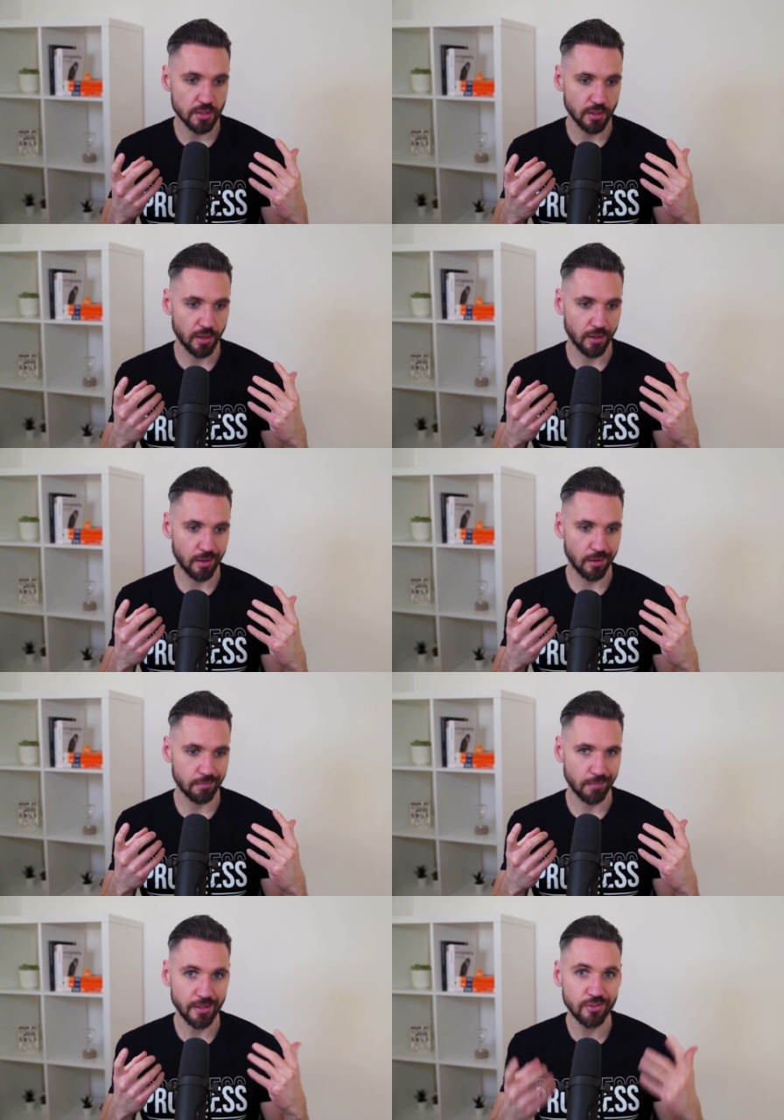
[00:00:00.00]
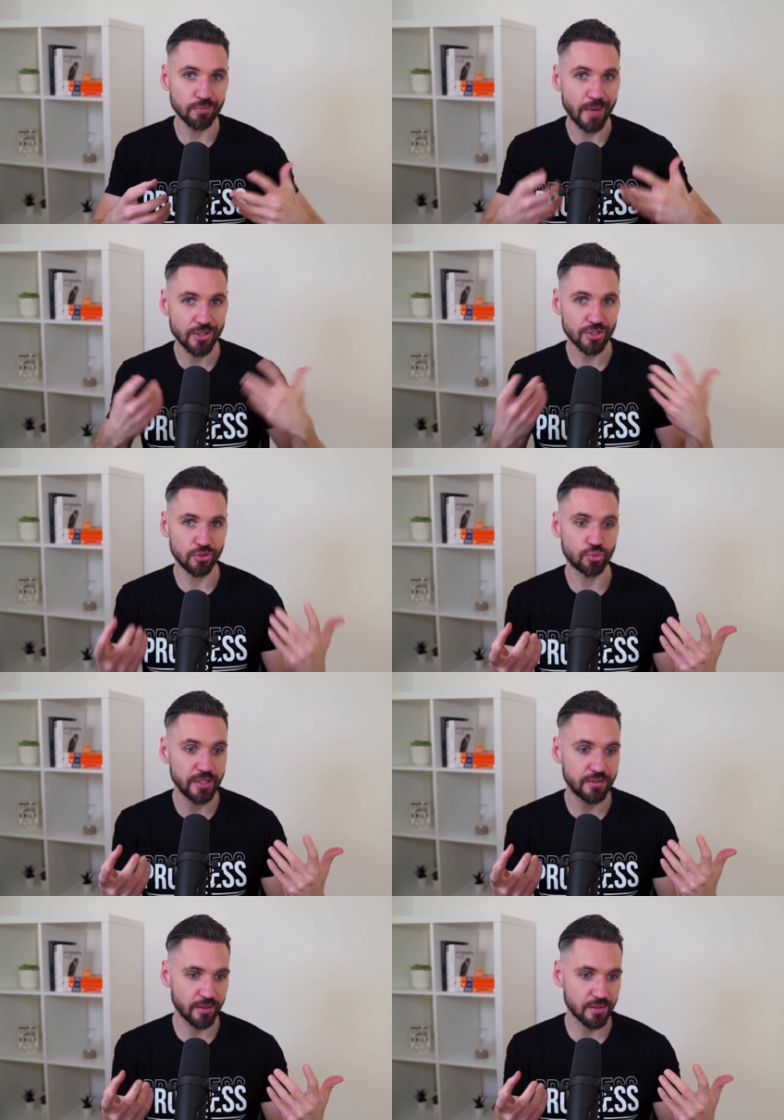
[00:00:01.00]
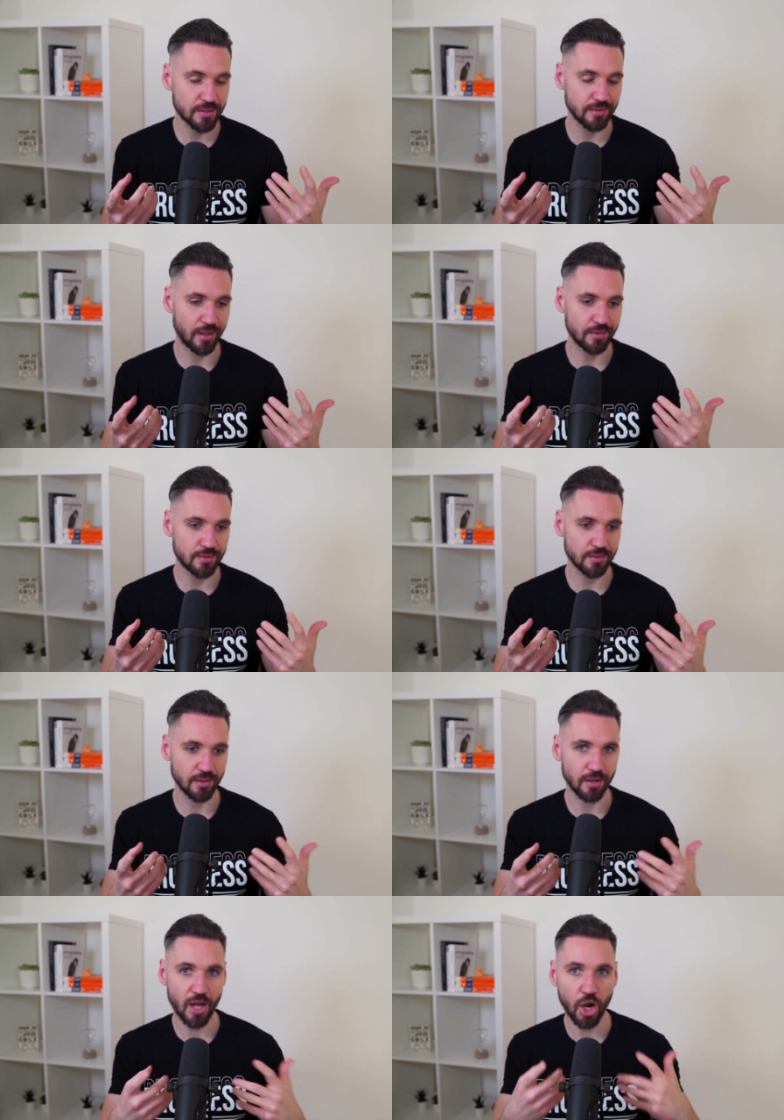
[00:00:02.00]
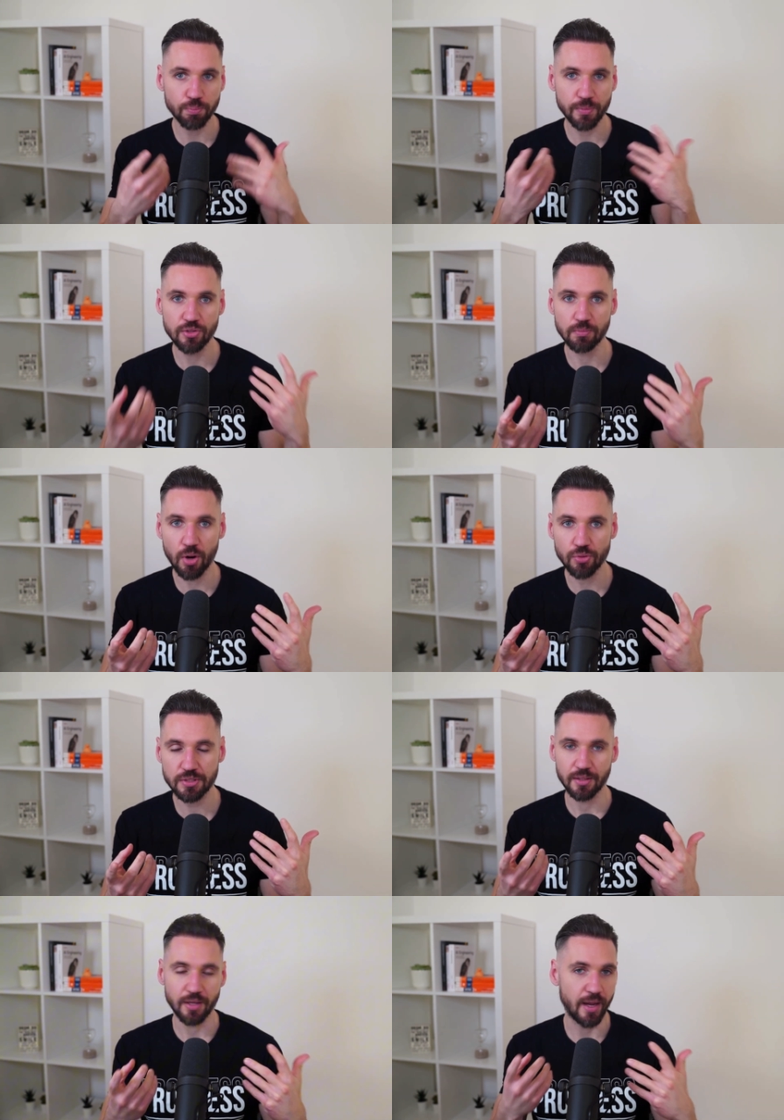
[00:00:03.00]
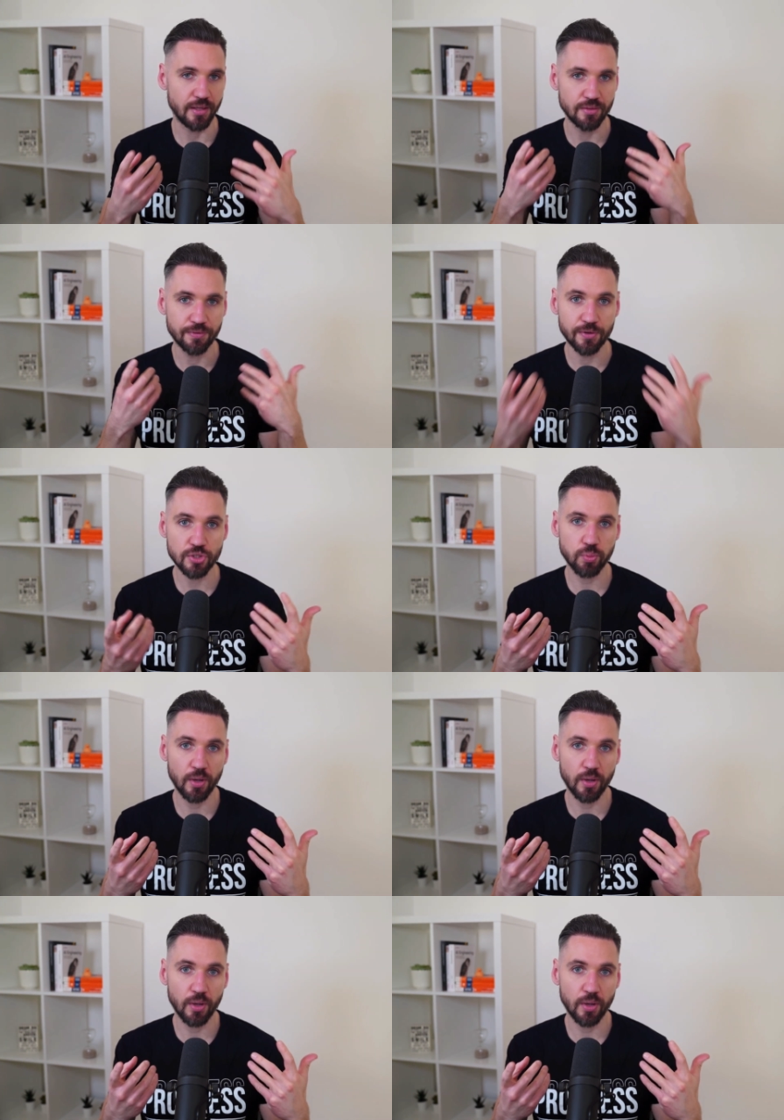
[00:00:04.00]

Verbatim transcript: uh, I need to mention three things that uh, helped me the most. And the first one